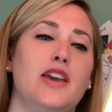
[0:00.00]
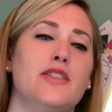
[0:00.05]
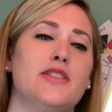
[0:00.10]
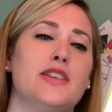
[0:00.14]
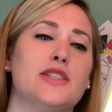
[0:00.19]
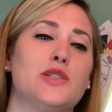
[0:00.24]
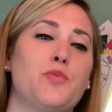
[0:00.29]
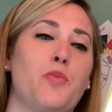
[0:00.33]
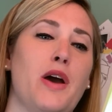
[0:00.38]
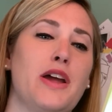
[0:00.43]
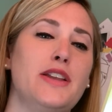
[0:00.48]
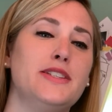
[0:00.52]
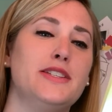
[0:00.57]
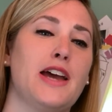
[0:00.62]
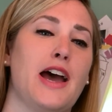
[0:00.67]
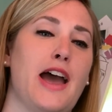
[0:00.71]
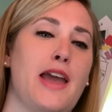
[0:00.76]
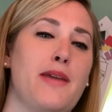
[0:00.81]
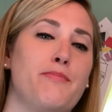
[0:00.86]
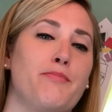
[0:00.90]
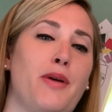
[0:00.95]
This one
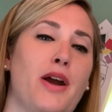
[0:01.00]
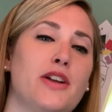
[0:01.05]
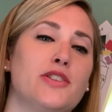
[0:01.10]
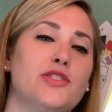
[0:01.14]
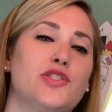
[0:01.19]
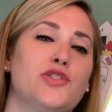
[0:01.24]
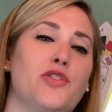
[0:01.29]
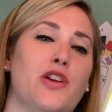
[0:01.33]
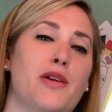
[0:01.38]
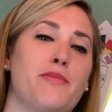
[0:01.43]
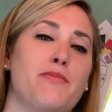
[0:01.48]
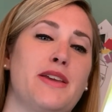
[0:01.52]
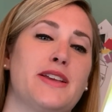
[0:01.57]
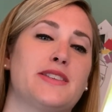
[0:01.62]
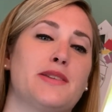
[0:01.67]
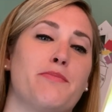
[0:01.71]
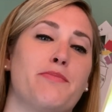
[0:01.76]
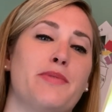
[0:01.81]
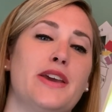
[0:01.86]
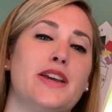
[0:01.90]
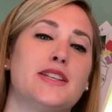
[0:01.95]
time, Barnstorm makes a
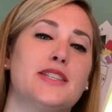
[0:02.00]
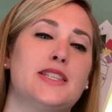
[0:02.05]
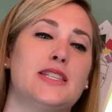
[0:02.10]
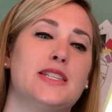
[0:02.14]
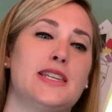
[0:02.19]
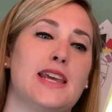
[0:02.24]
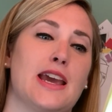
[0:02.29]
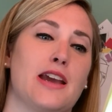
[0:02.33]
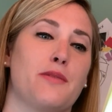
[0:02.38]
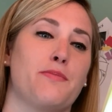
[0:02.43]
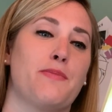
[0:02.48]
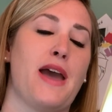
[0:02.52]
big stink,